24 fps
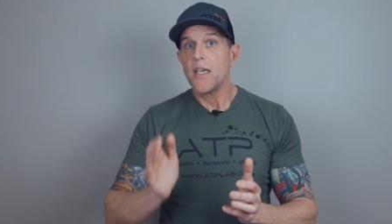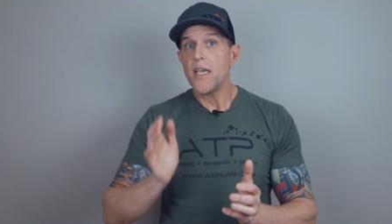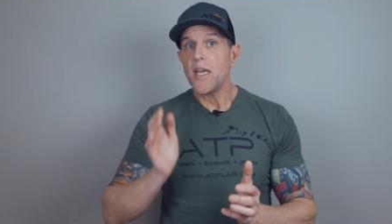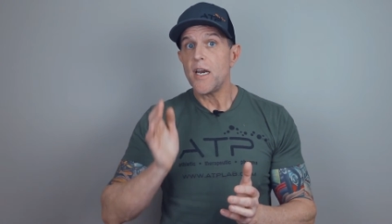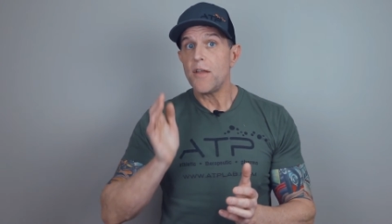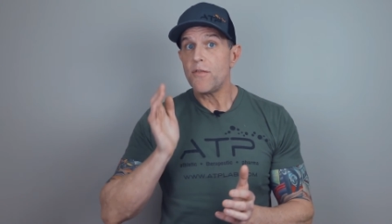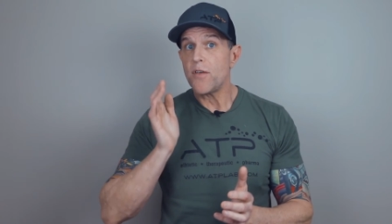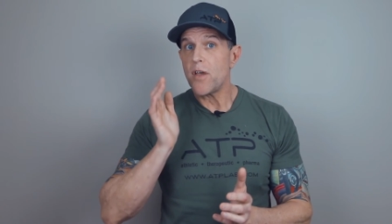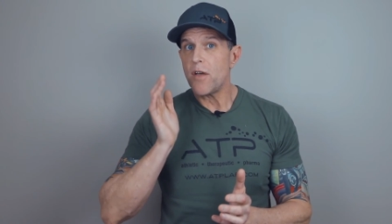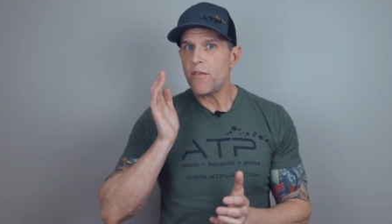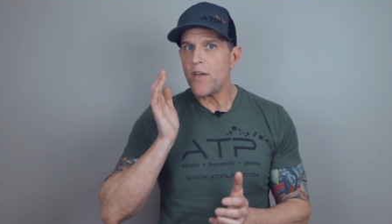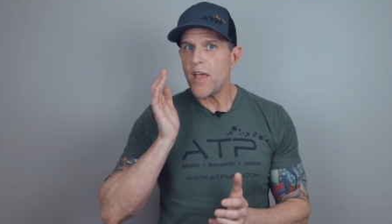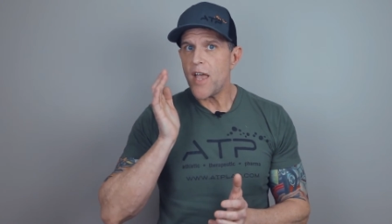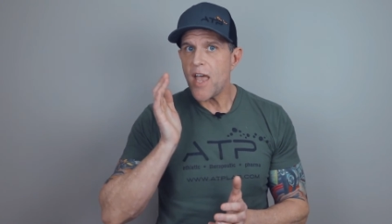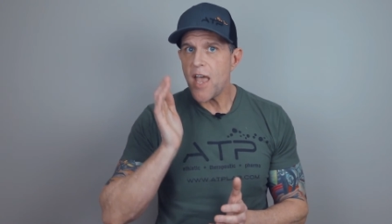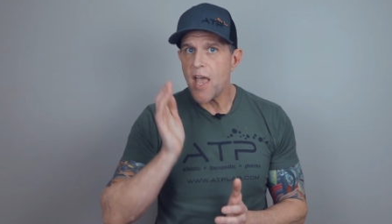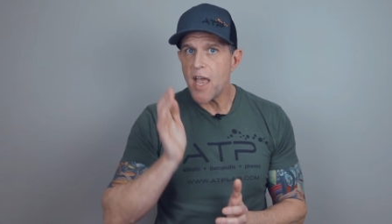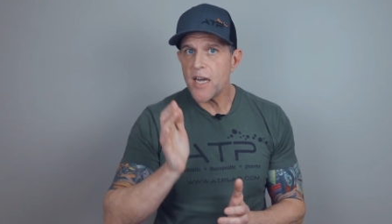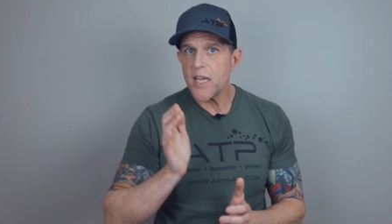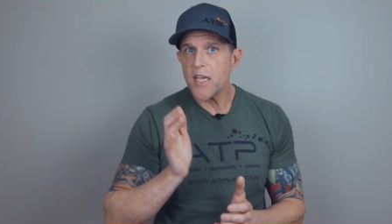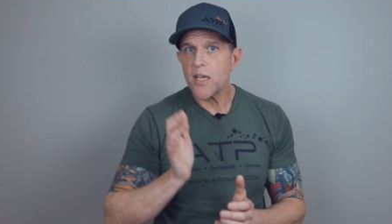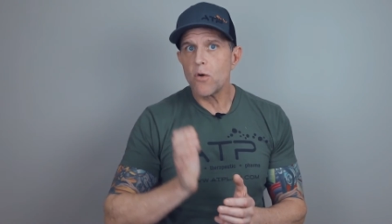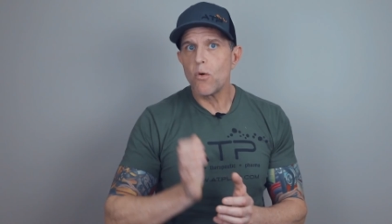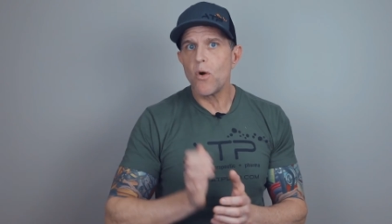And if you have
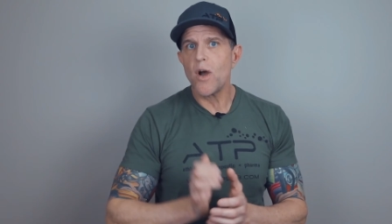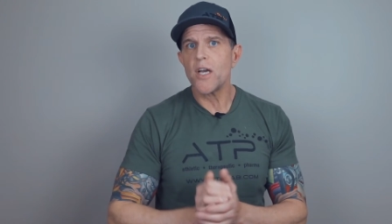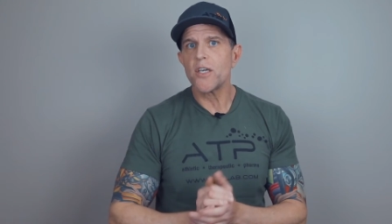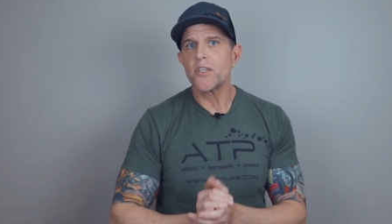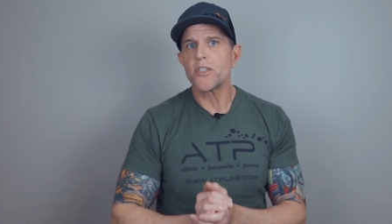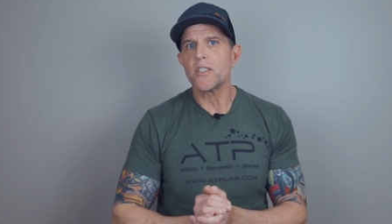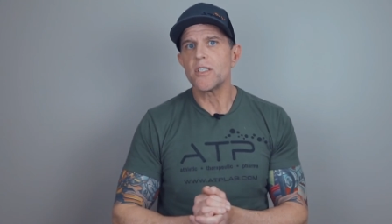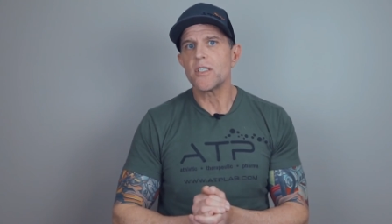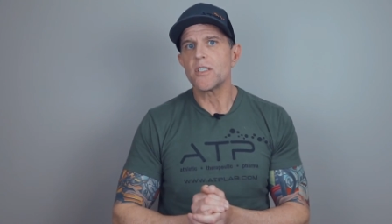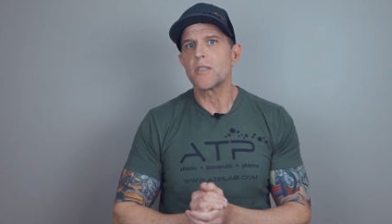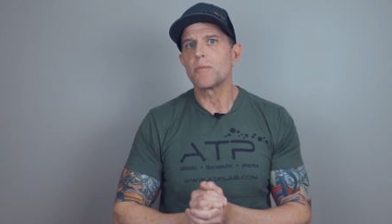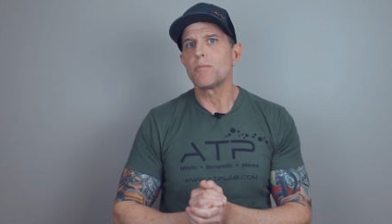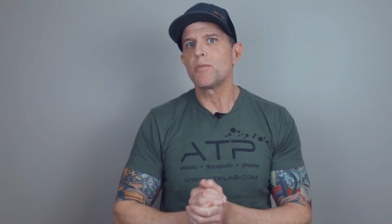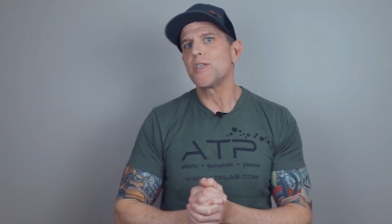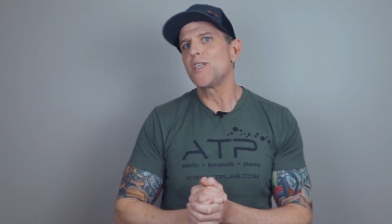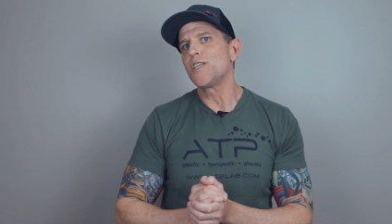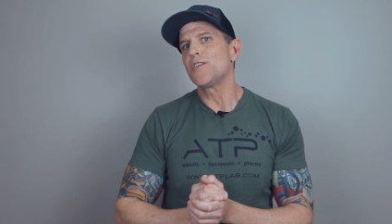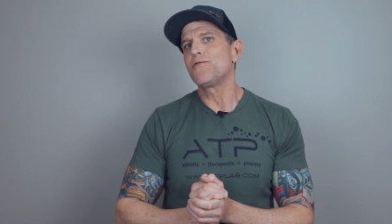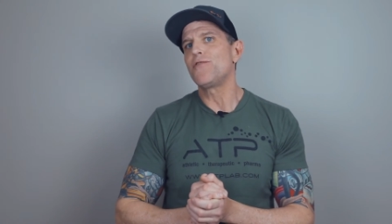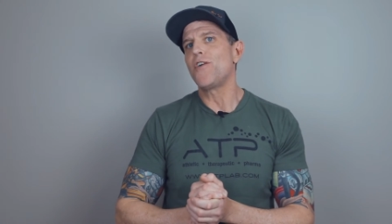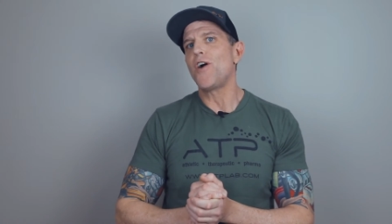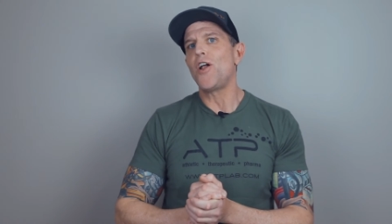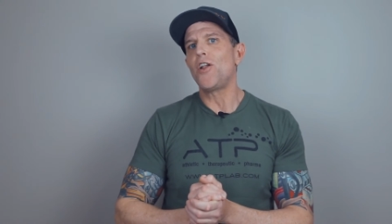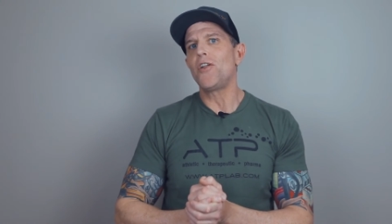any questions,
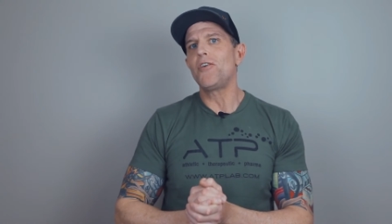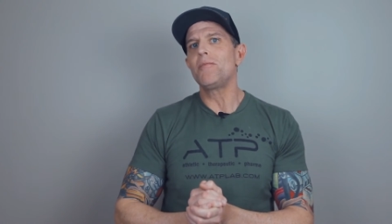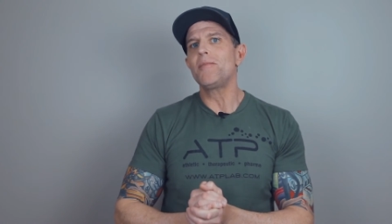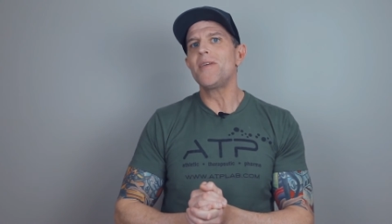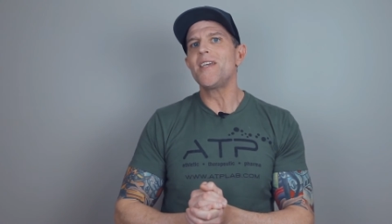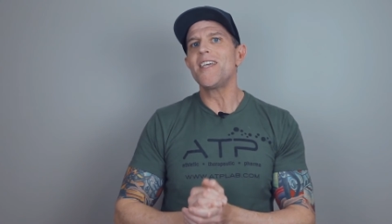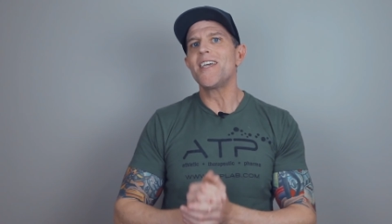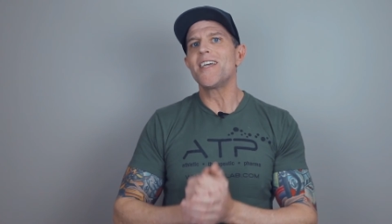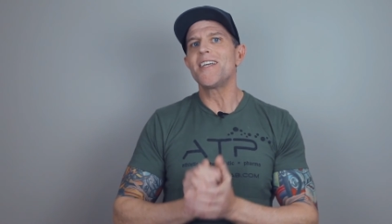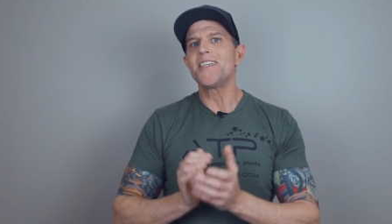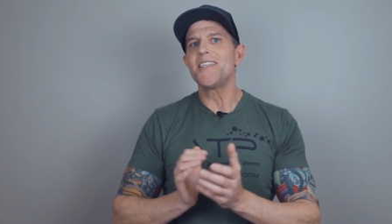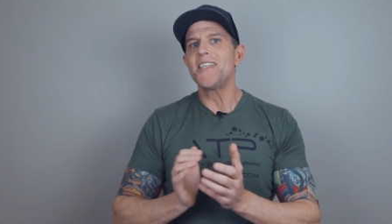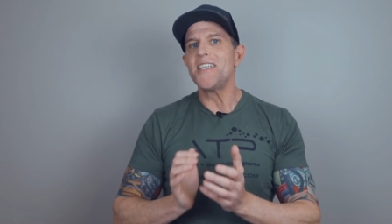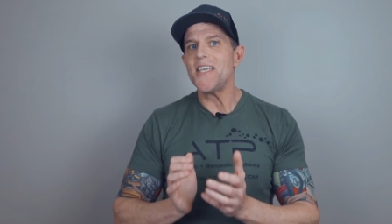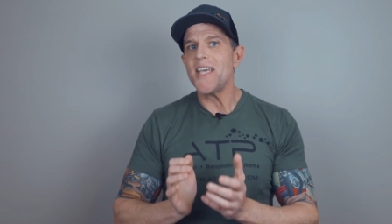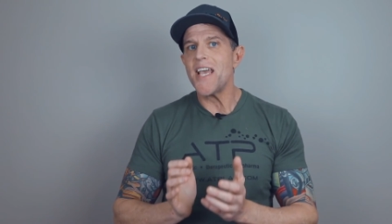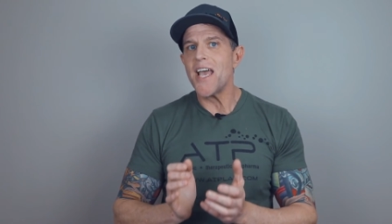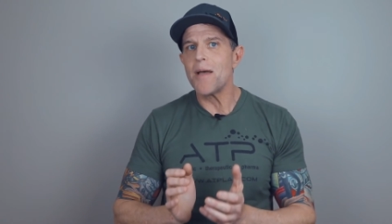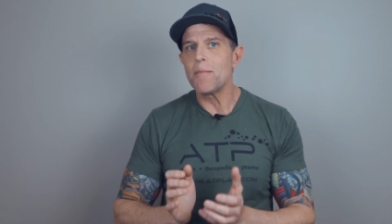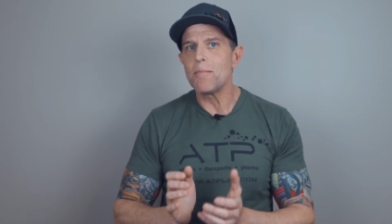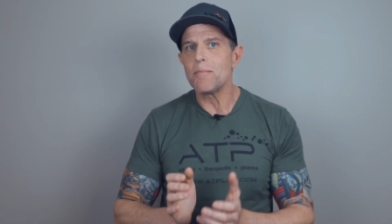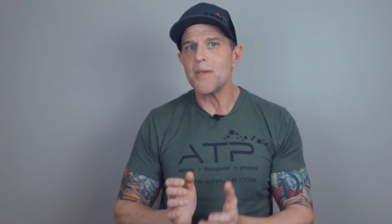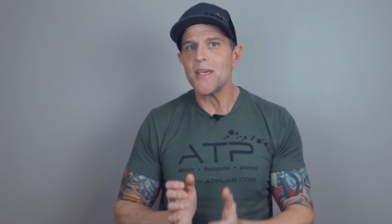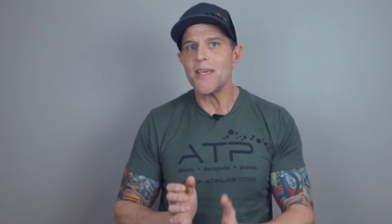please follow me and D
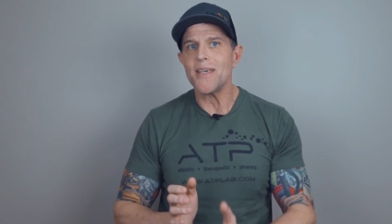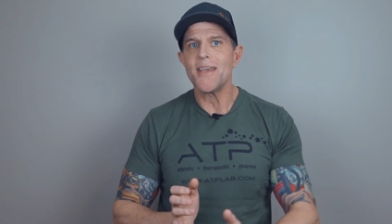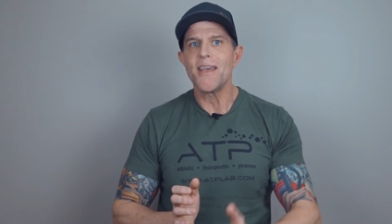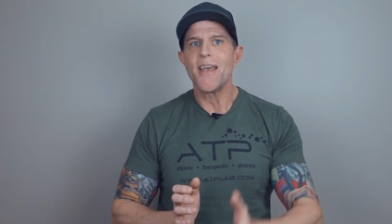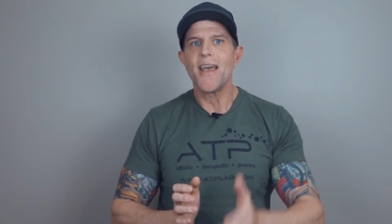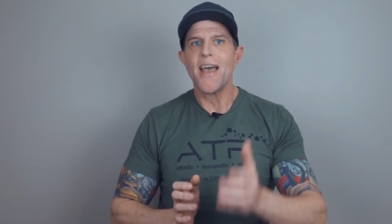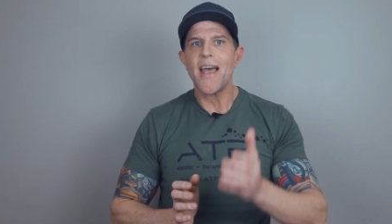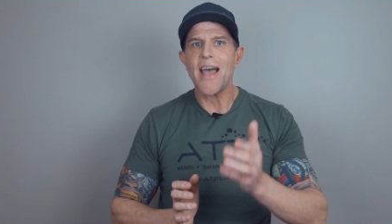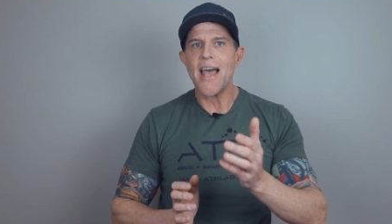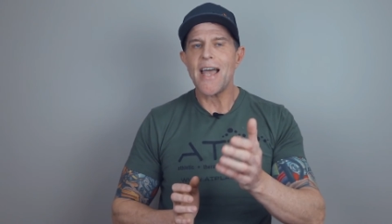M me